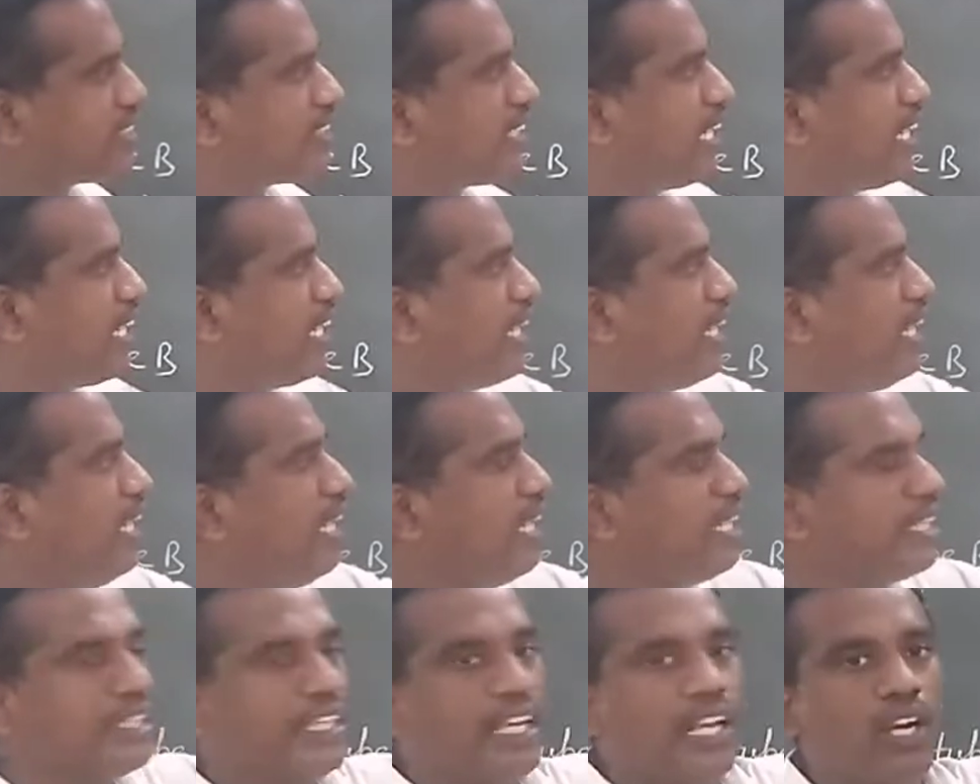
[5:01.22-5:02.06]
the
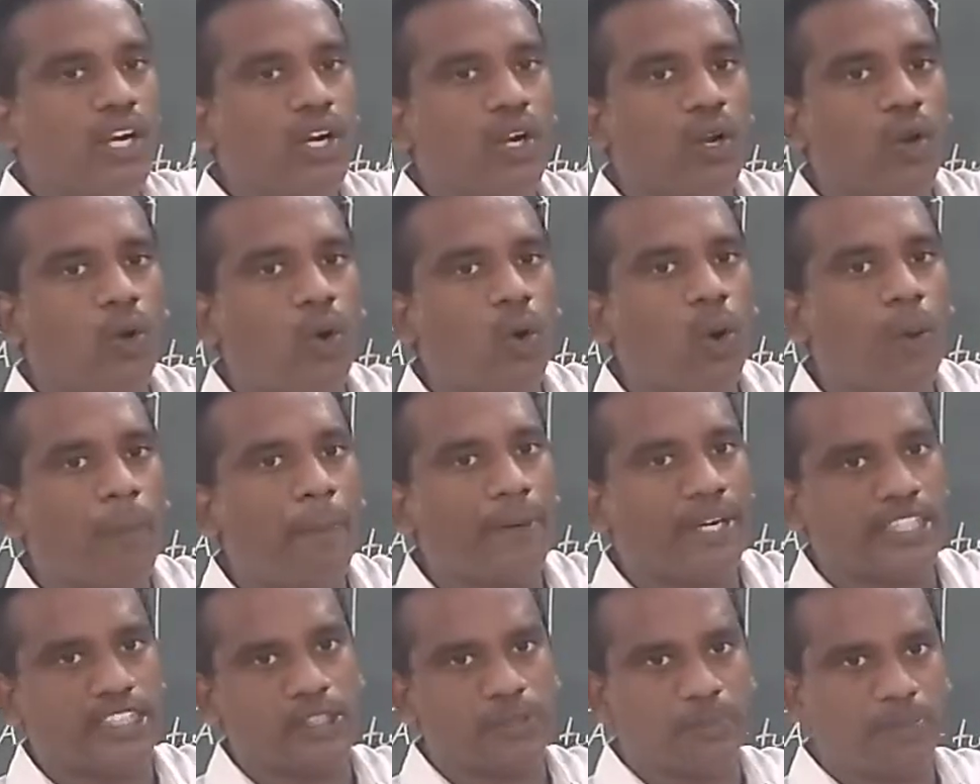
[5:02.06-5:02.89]
yellow
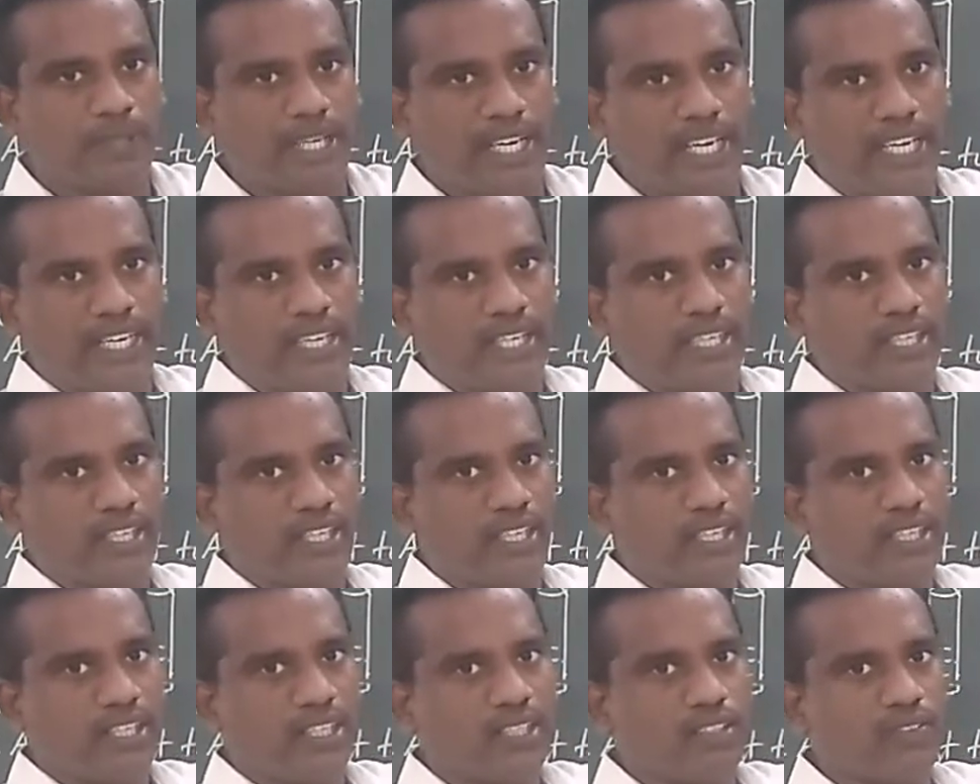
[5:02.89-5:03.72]
precipitate.
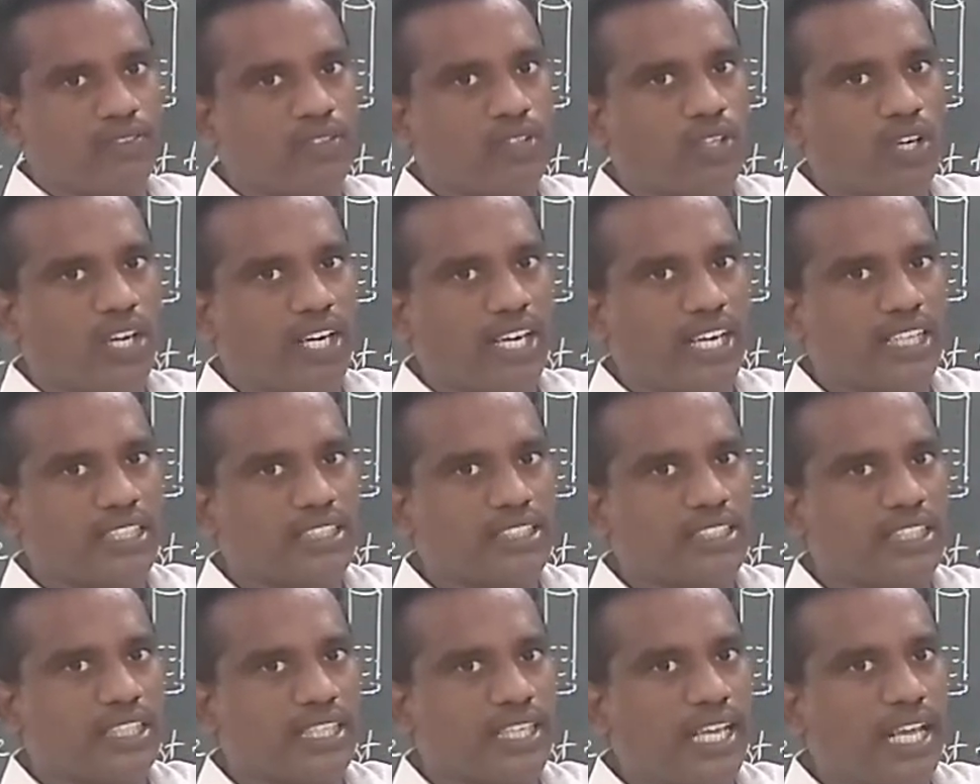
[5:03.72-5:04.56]
We call it
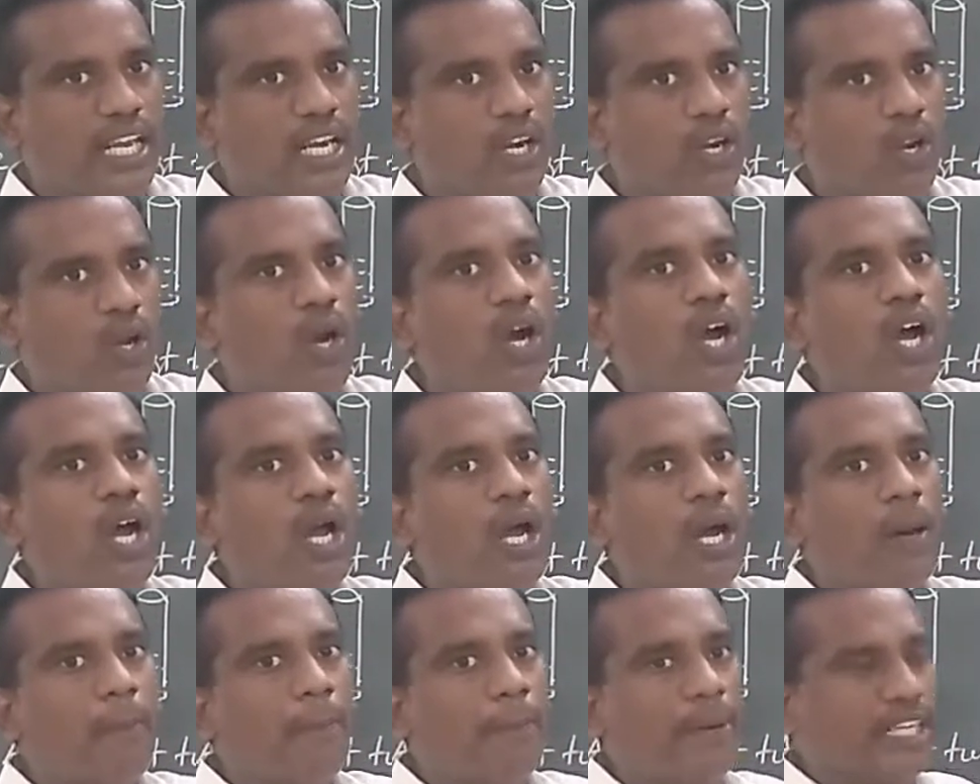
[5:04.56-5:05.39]
as the
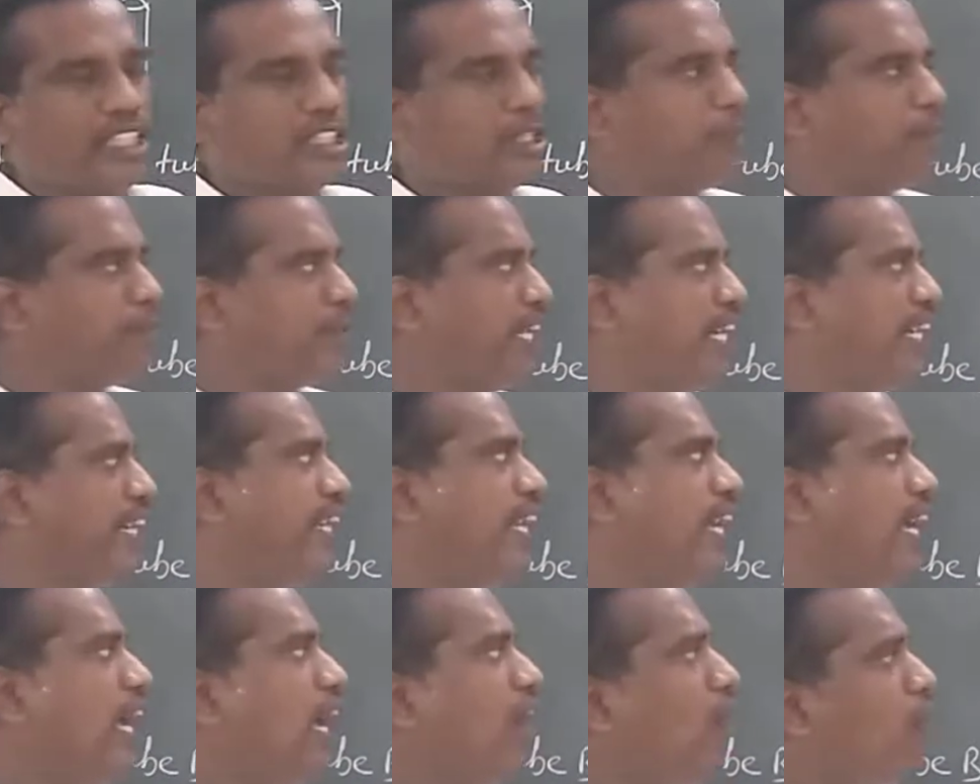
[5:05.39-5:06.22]
yellow precipitate.
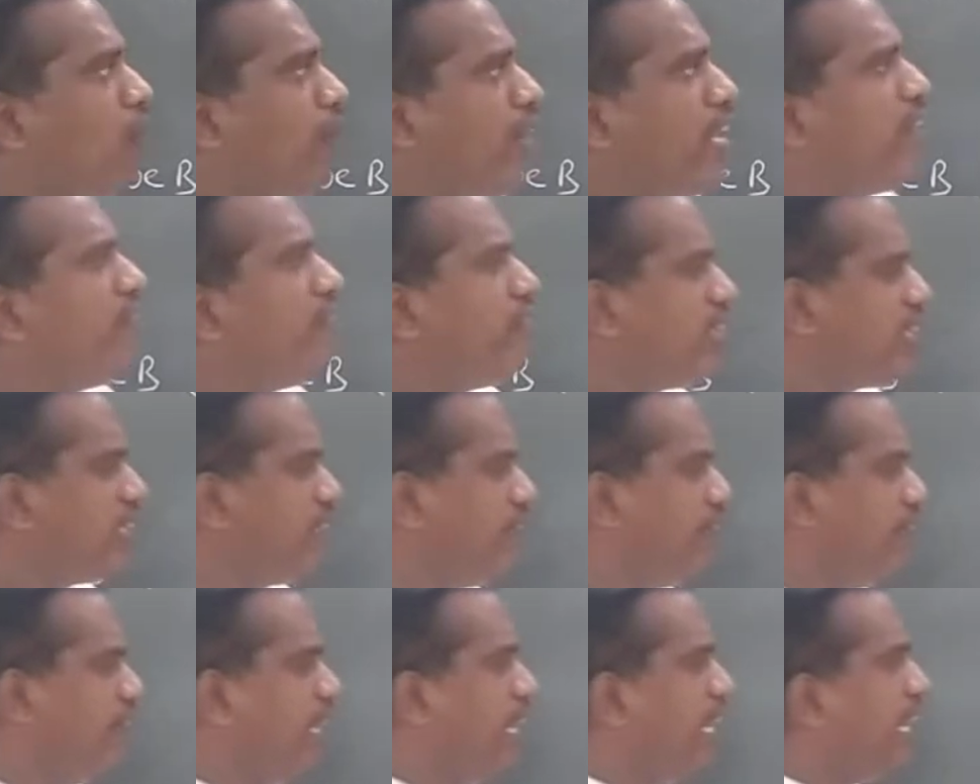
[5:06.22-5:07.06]
Whenever
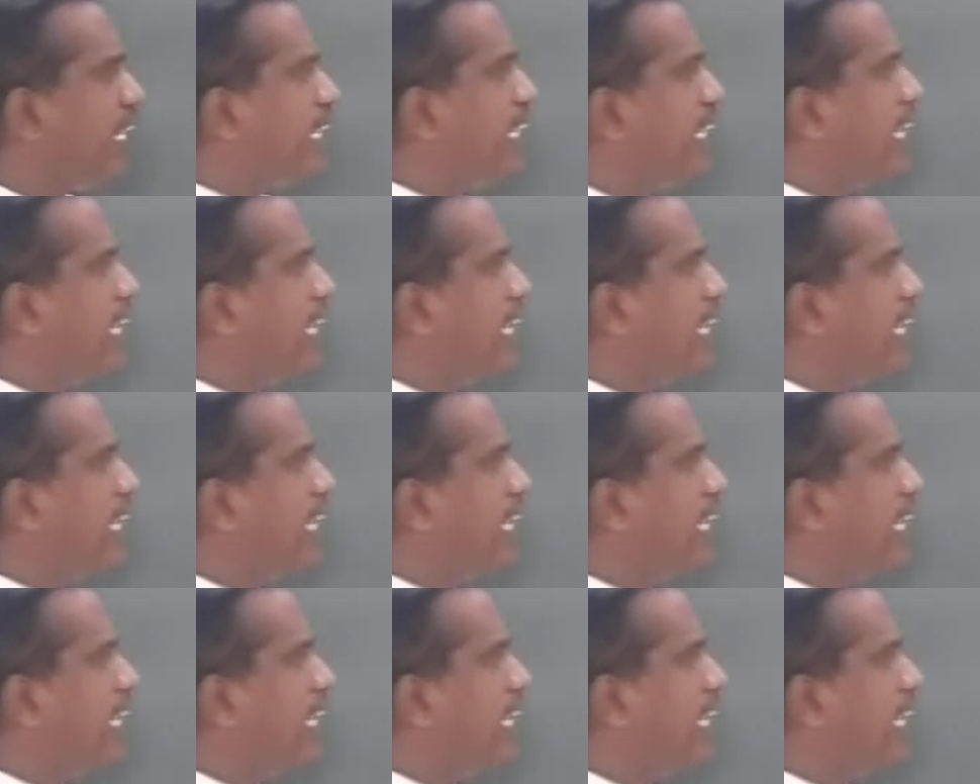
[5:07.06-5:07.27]
the word